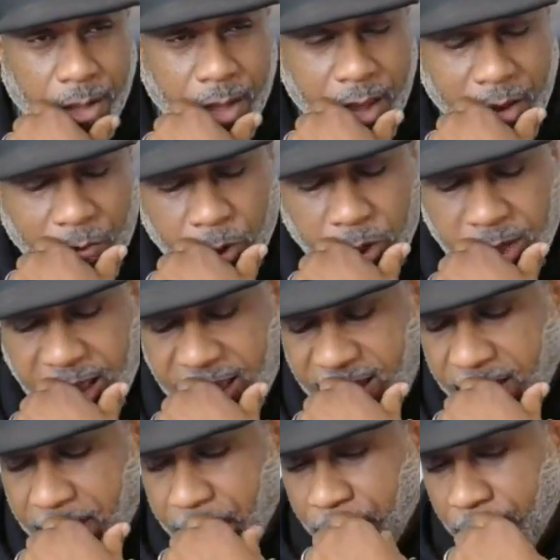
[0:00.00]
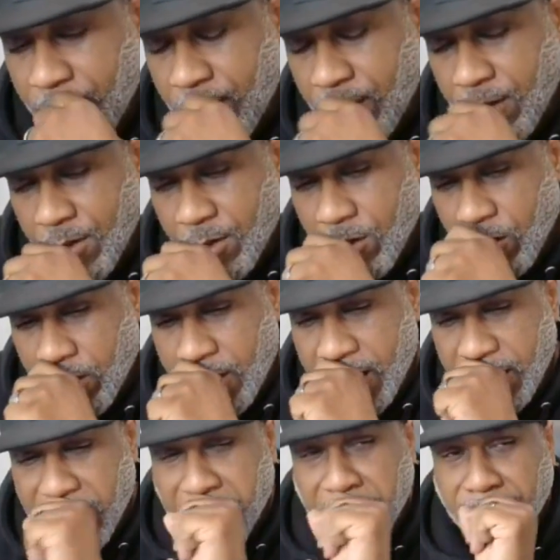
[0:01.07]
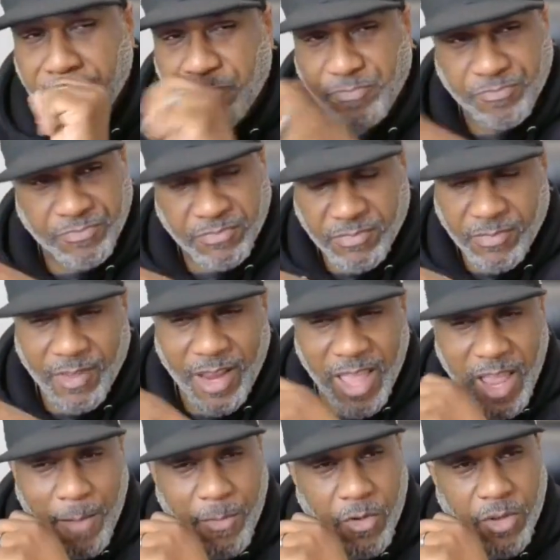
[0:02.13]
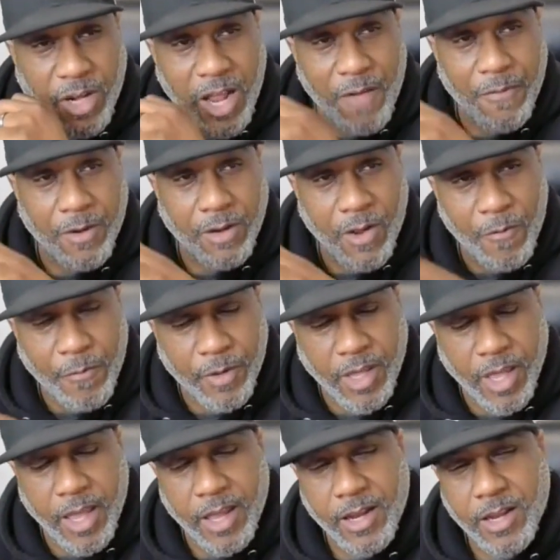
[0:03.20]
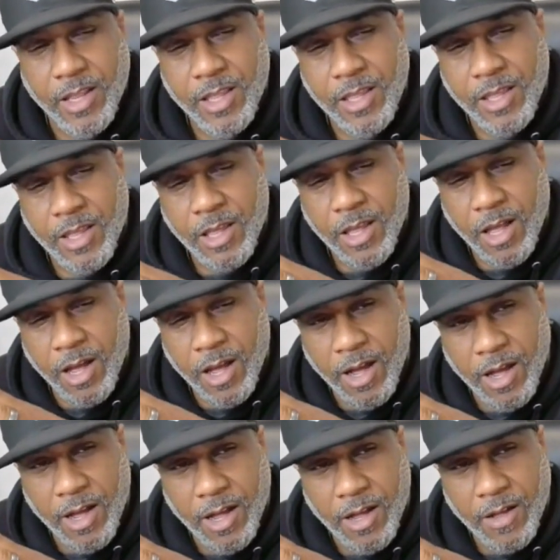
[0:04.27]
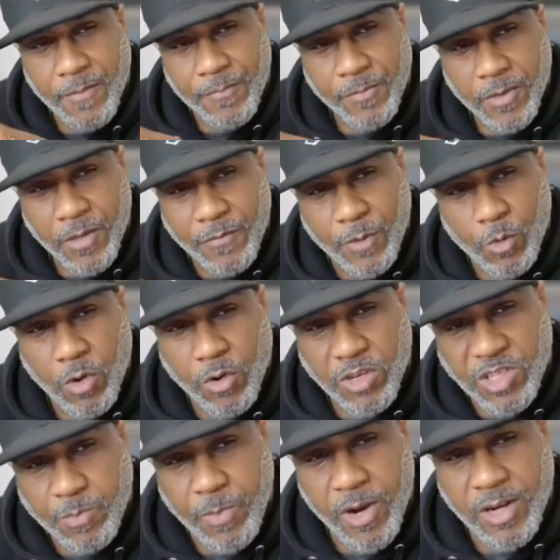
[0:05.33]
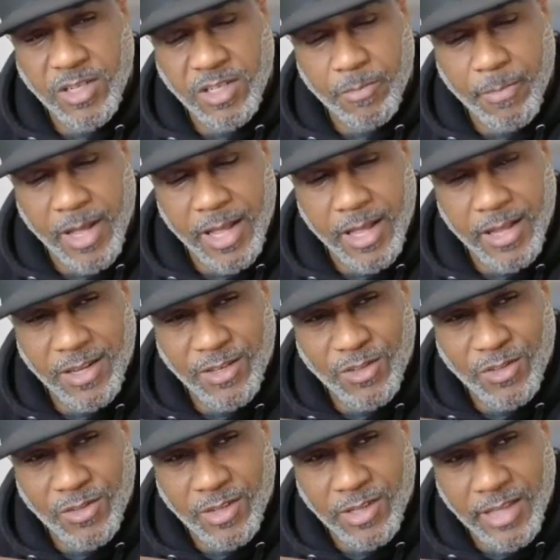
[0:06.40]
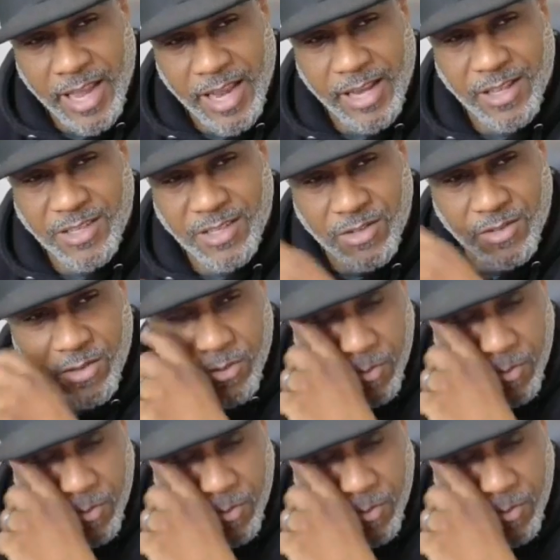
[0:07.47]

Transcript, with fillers: every day. On that note, I'm going to get off here. Don't forget, uh, if you want to sponsor my latest